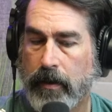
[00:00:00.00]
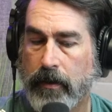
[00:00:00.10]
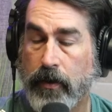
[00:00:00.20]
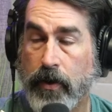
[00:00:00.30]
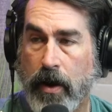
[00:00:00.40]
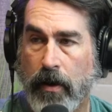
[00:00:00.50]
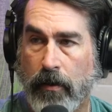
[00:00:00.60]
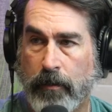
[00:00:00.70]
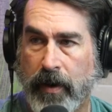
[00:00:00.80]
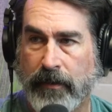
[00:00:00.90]

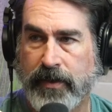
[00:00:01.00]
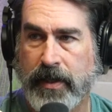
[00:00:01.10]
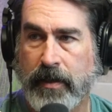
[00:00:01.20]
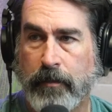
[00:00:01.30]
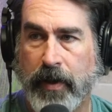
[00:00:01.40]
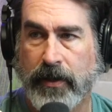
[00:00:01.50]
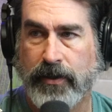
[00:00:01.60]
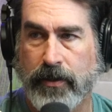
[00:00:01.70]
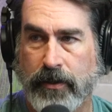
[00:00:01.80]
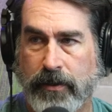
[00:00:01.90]
No, but I've seen
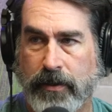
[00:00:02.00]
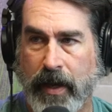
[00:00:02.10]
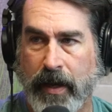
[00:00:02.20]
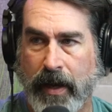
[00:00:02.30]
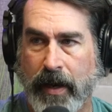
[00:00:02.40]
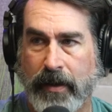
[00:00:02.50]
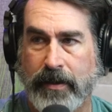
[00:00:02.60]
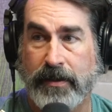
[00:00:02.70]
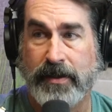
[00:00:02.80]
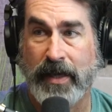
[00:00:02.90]
pictures, and I
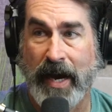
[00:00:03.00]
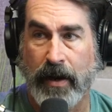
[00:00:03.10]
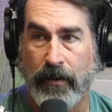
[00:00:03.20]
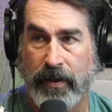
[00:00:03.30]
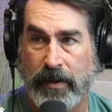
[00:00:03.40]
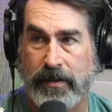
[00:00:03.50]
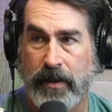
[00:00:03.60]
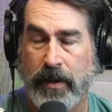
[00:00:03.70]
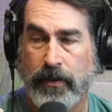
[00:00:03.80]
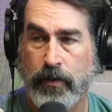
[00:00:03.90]
desire this
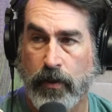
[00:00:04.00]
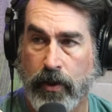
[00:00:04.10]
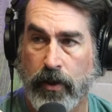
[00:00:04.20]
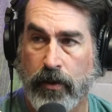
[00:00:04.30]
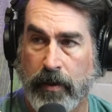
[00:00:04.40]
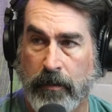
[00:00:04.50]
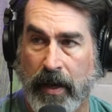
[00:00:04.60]
to occur in my